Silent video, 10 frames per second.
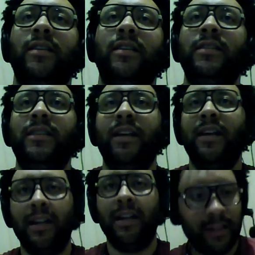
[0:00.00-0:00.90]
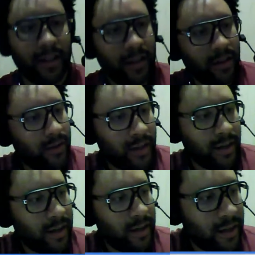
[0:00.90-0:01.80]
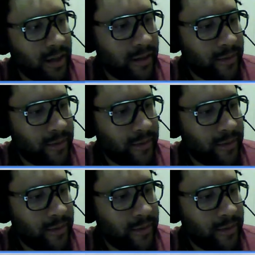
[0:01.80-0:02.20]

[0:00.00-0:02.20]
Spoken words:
let's say I sell